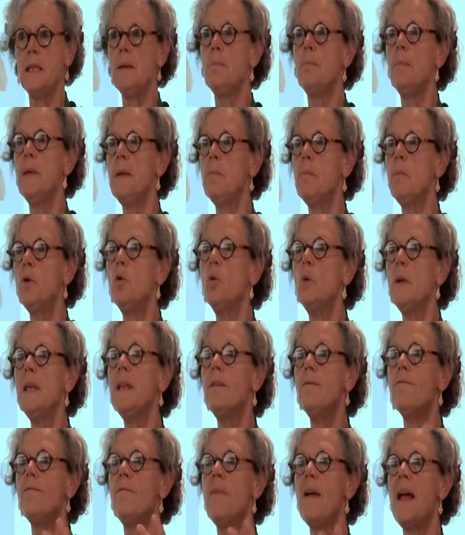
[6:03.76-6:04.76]
people who
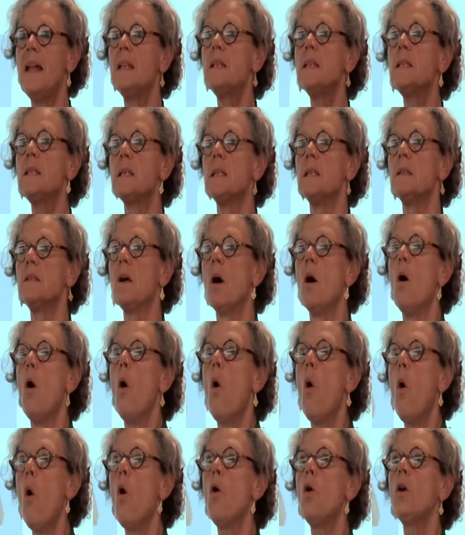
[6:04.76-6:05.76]
invented
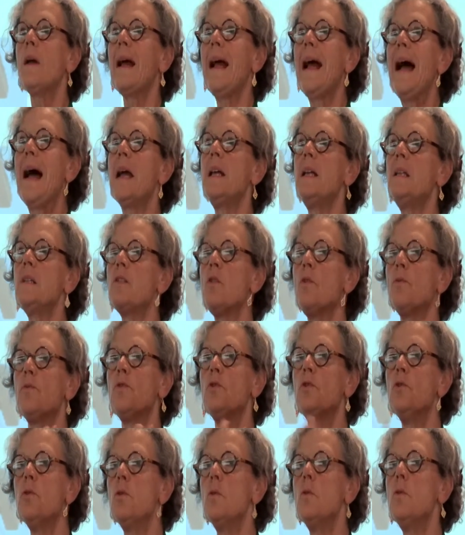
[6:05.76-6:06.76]
all kinds of
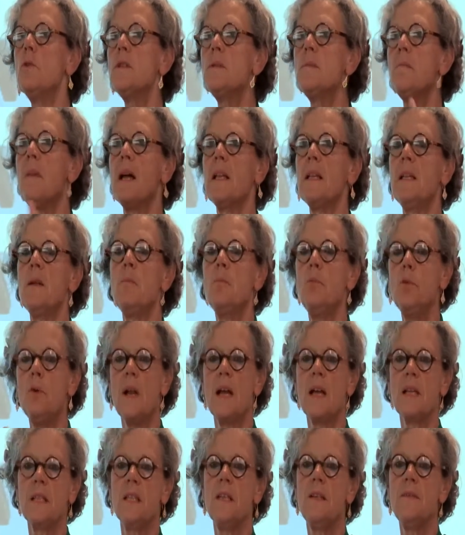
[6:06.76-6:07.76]
tools,
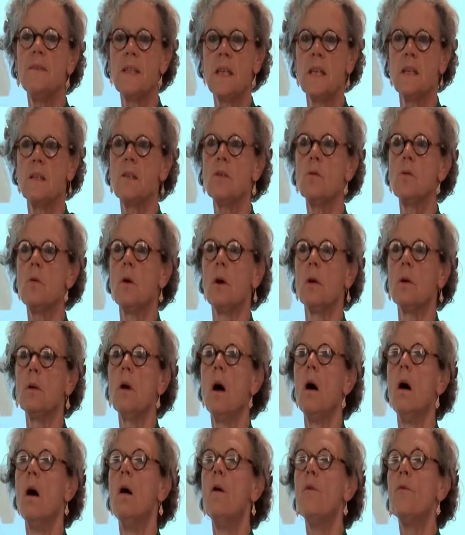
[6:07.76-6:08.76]
manipulatives and so on,
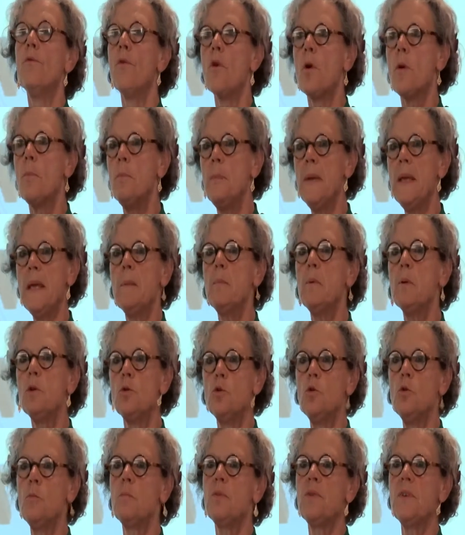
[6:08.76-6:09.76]
for people
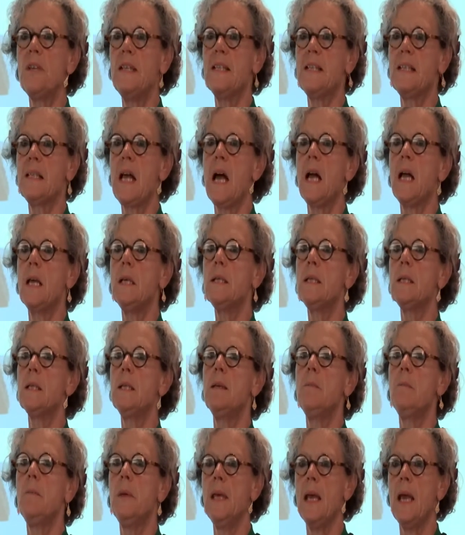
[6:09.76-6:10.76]
to
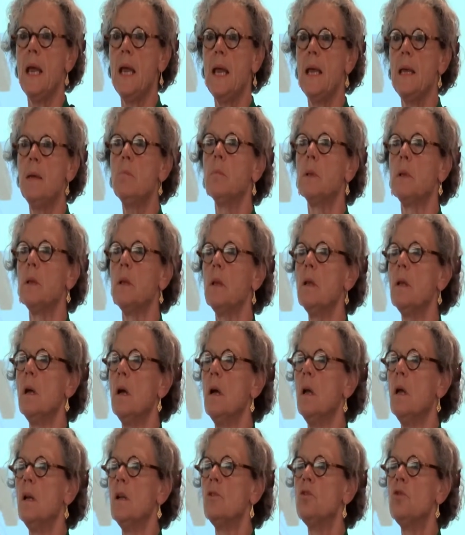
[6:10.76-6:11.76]
precisely be able
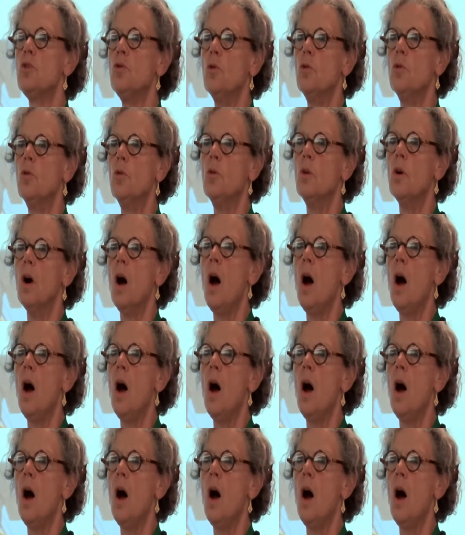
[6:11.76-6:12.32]
to